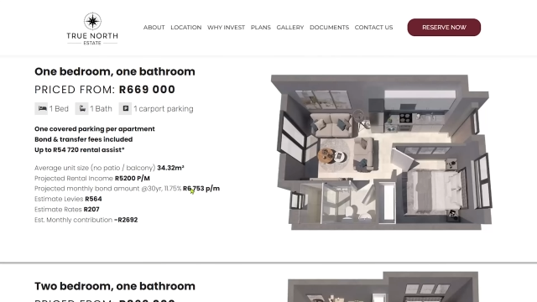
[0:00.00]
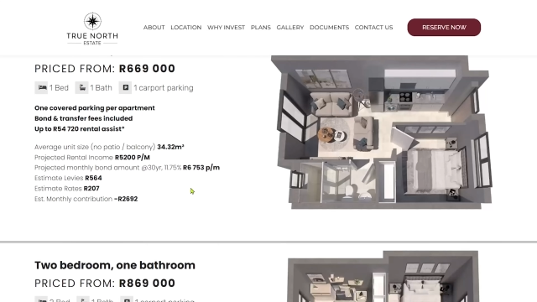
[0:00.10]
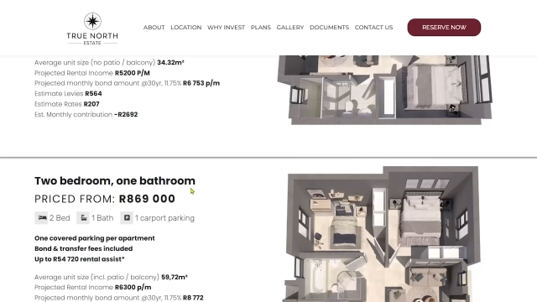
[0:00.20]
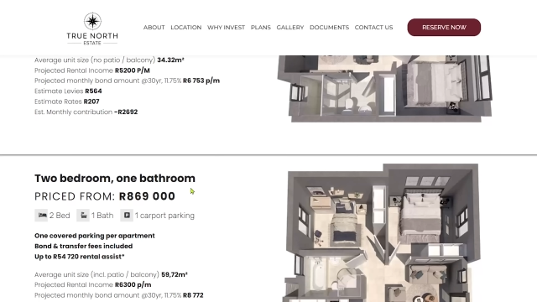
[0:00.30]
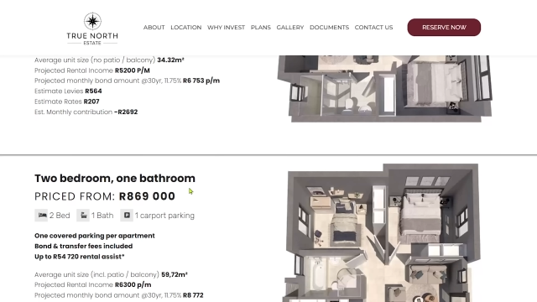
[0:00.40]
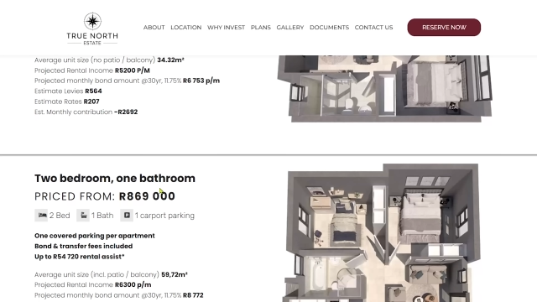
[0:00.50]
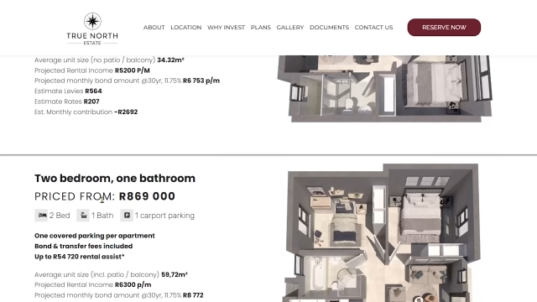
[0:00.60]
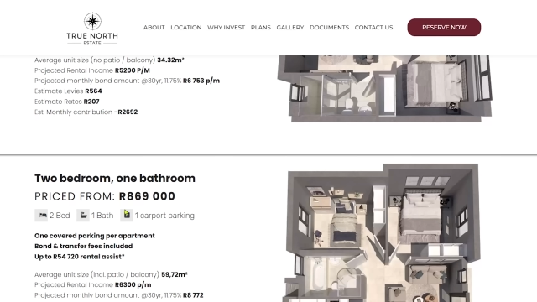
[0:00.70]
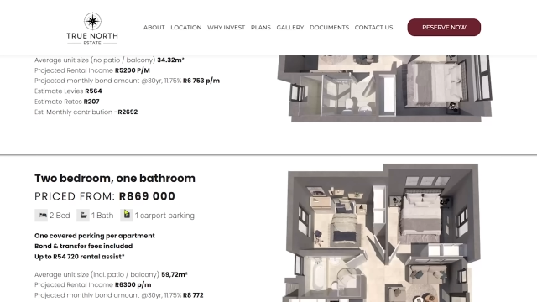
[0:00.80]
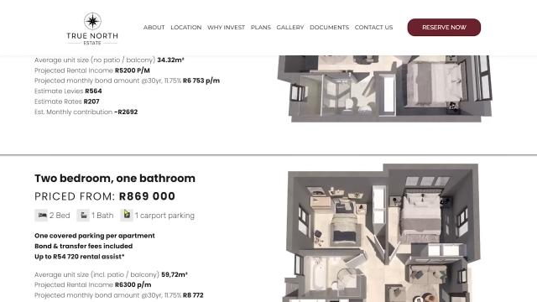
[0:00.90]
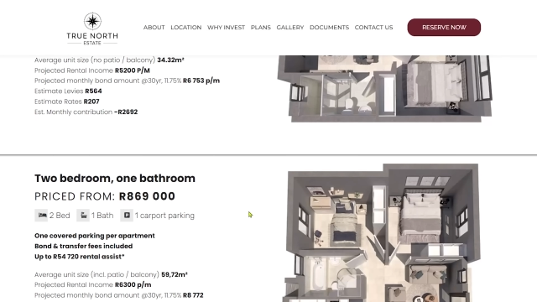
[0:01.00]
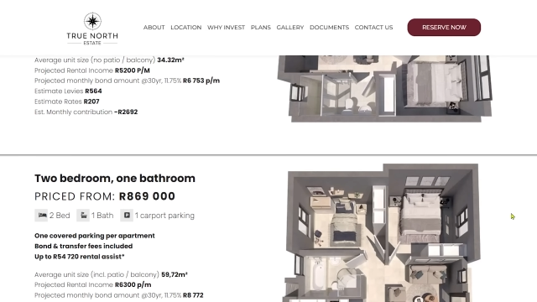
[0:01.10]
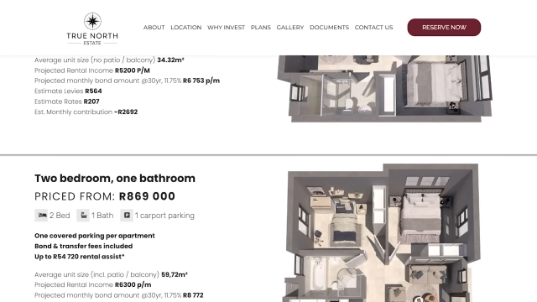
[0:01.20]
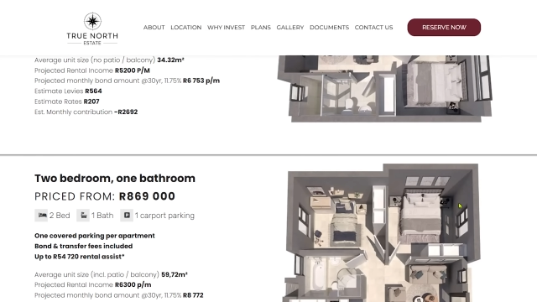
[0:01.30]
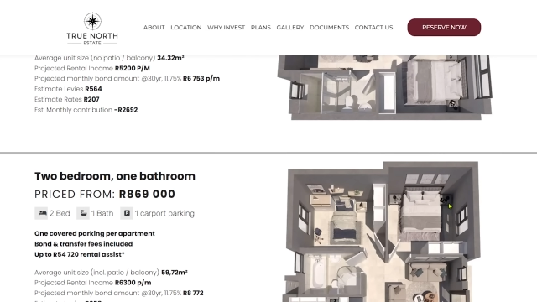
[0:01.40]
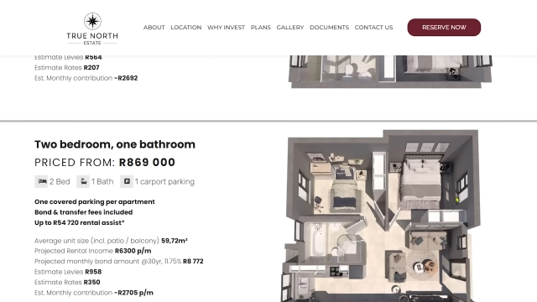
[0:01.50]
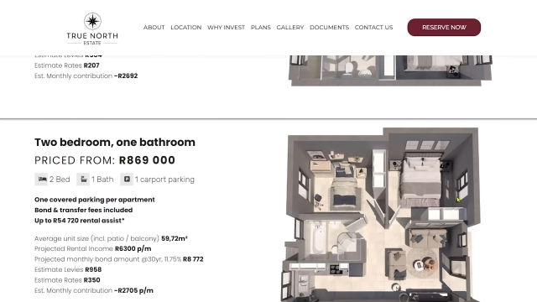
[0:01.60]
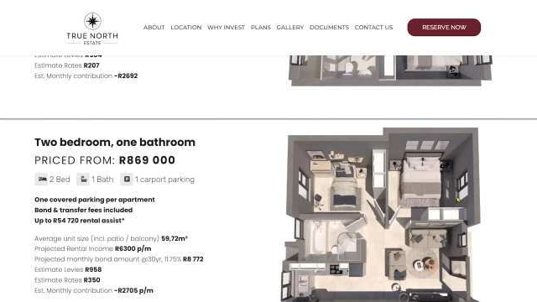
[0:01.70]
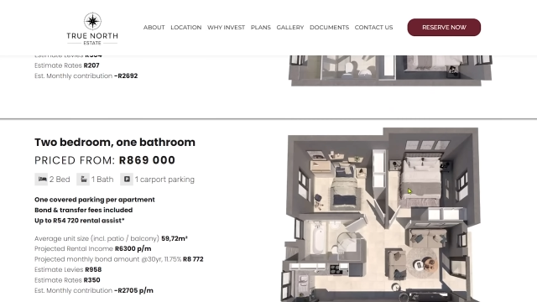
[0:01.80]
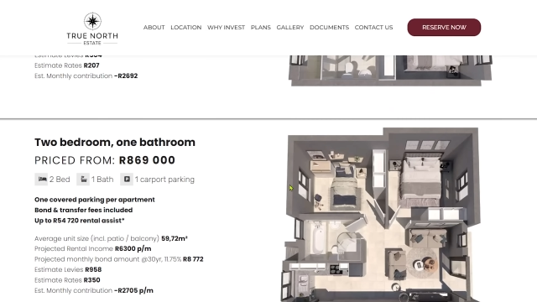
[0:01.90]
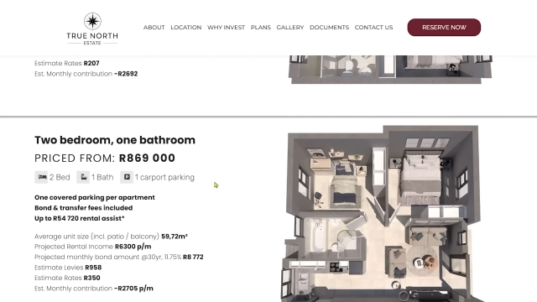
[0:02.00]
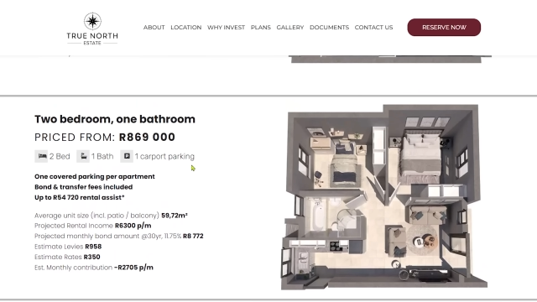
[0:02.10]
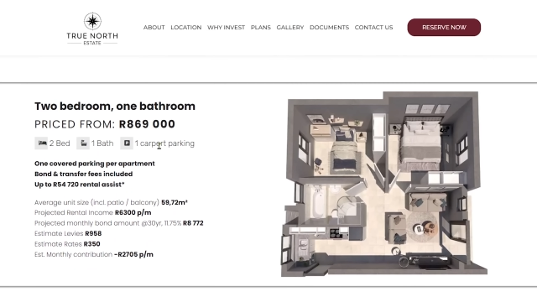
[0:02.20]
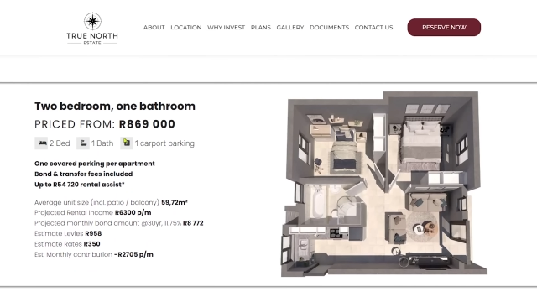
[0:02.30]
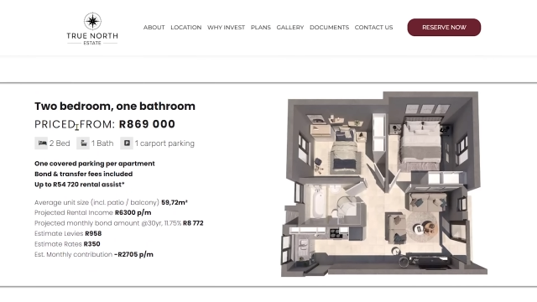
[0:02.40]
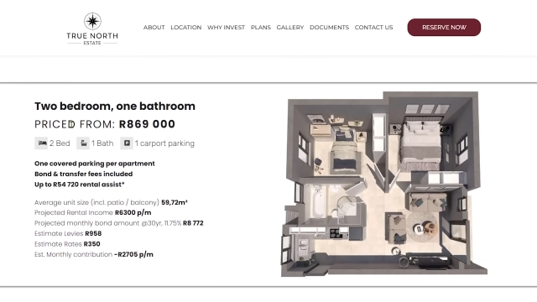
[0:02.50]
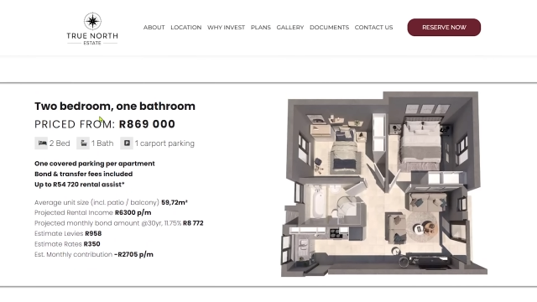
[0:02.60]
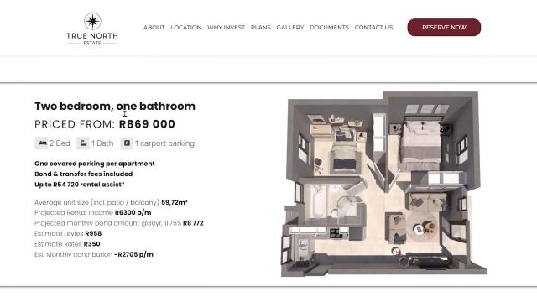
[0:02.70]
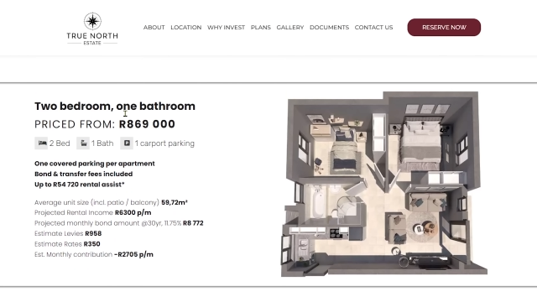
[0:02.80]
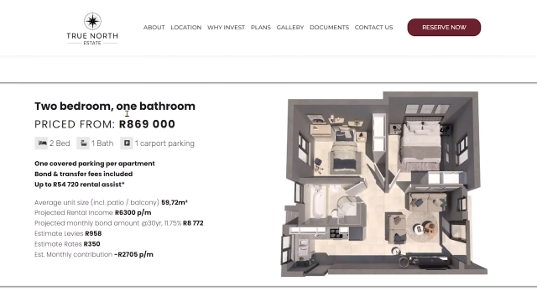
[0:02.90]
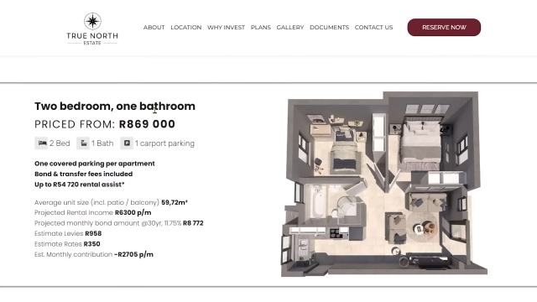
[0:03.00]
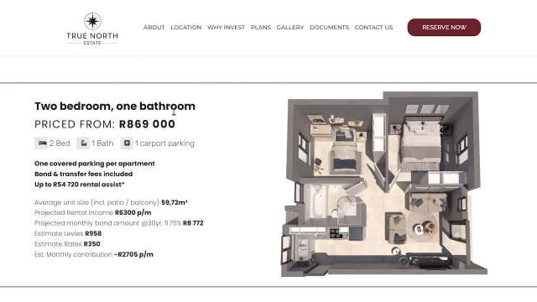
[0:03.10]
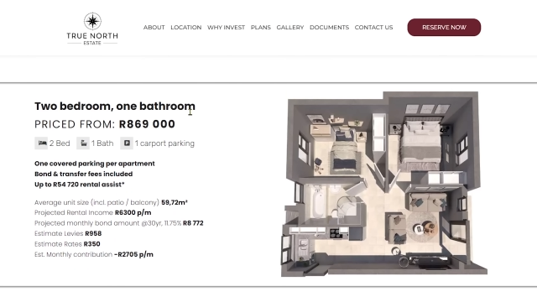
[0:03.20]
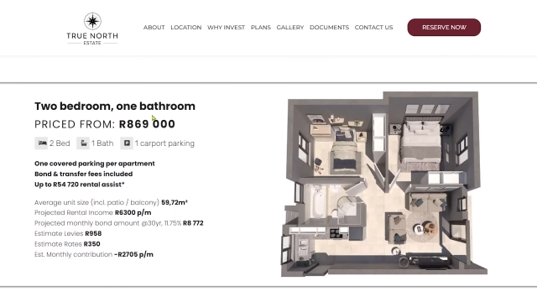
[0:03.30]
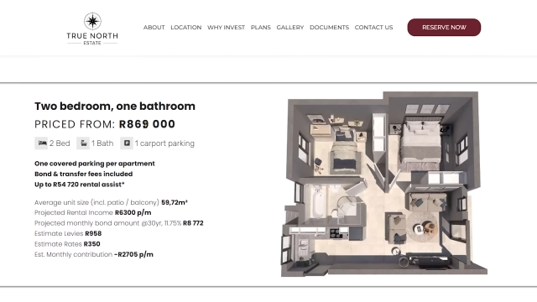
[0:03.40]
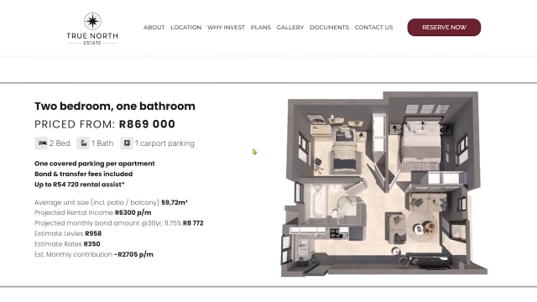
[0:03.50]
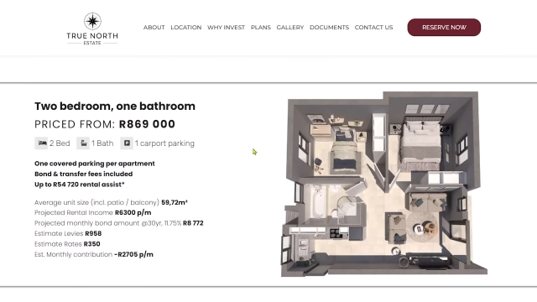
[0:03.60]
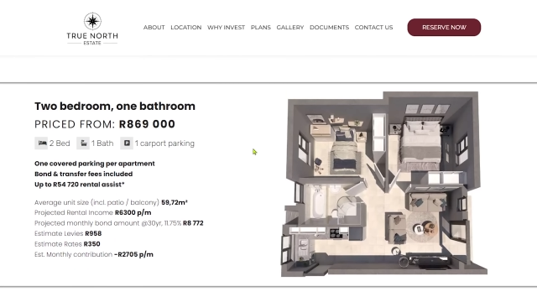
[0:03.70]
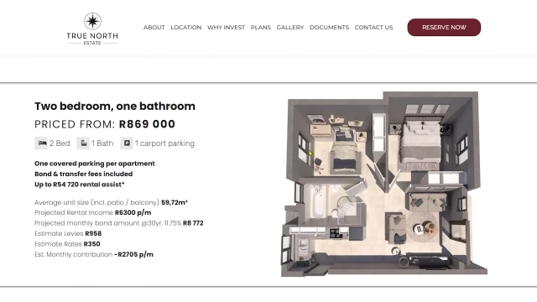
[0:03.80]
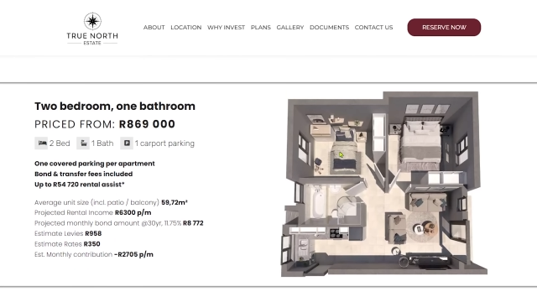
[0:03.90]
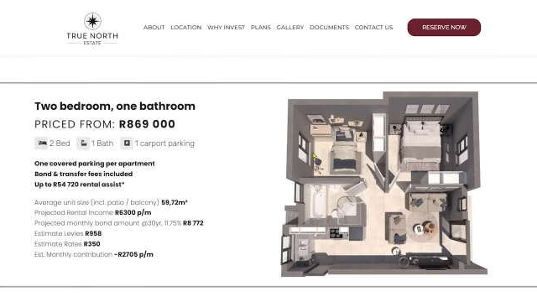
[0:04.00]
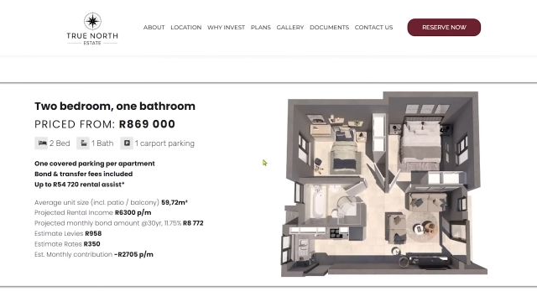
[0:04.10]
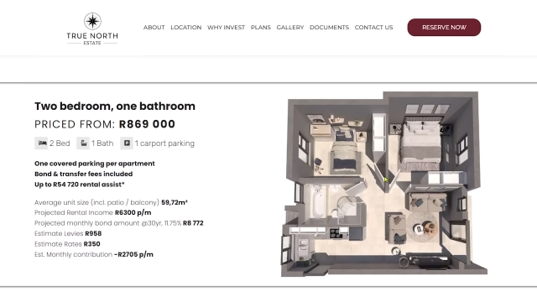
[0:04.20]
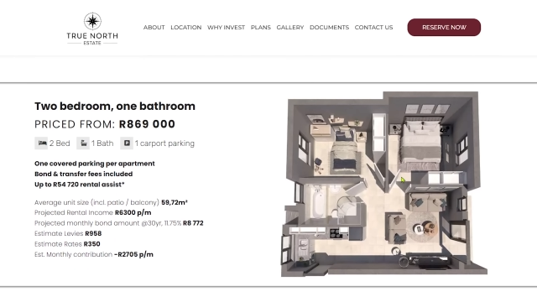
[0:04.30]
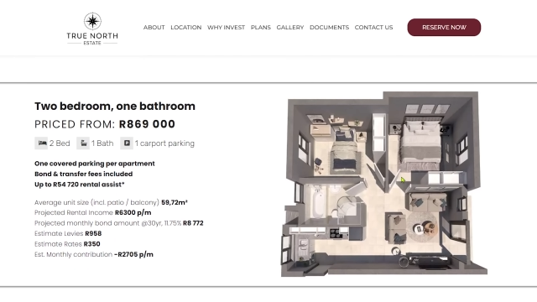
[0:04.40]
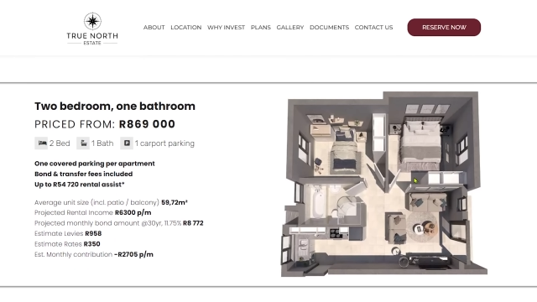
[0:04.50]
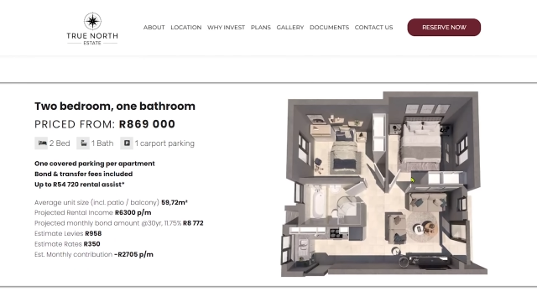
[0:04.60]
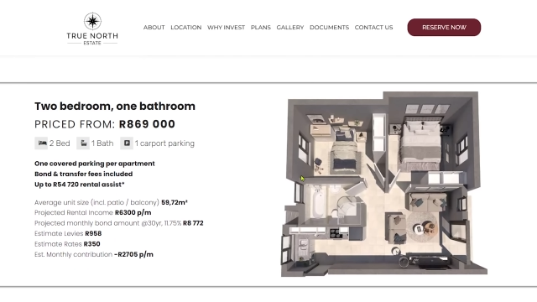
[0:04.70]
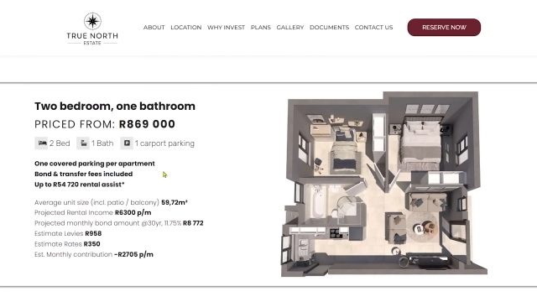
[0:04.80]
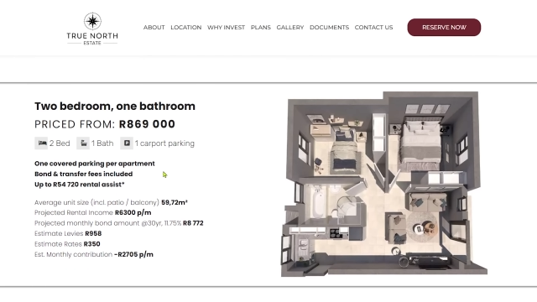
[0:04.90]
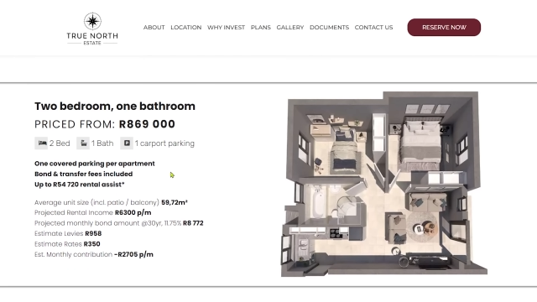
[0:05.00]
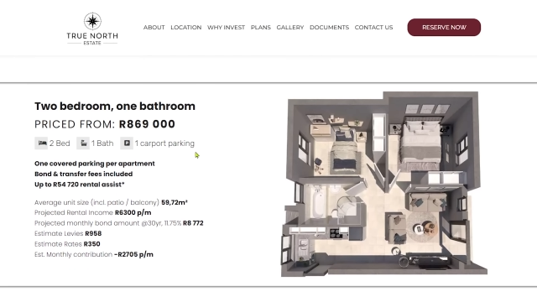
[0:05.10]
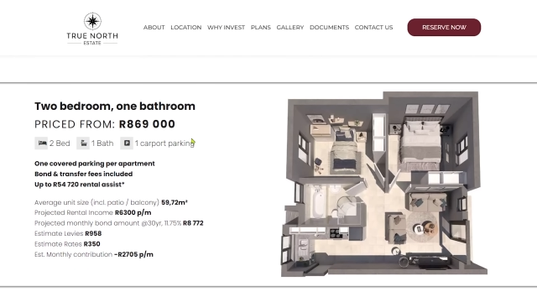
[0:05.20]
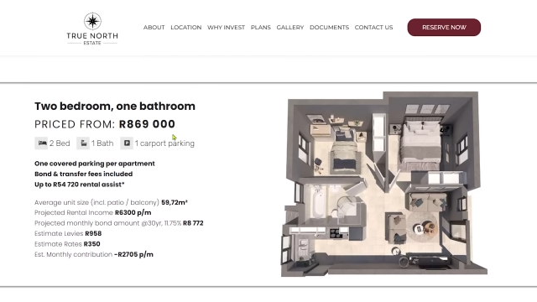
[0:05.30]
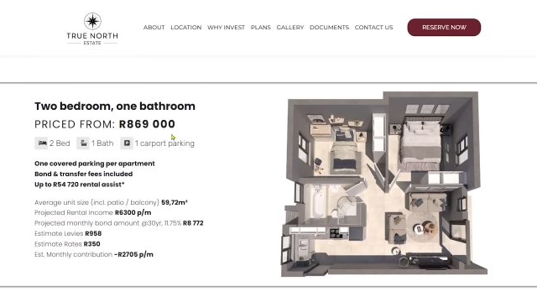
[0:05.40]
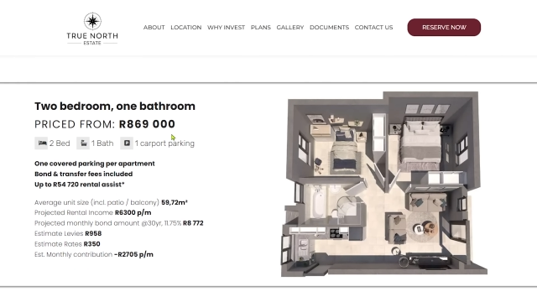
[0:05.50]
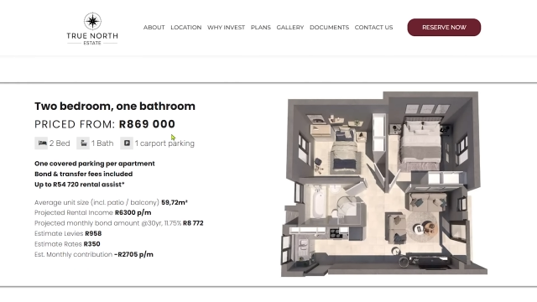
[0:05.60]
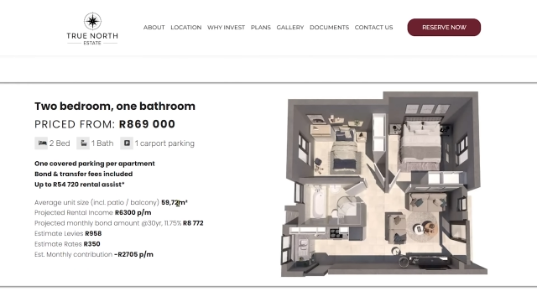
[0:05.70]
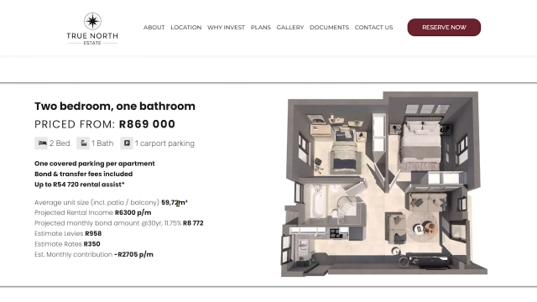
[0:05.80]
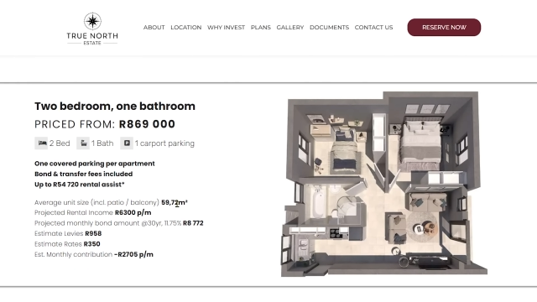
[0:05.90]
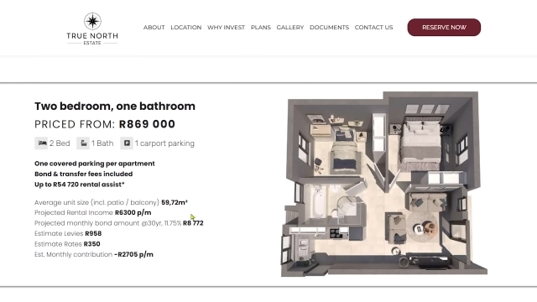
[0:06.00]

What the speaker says: No face is visible, so there are no lips to read.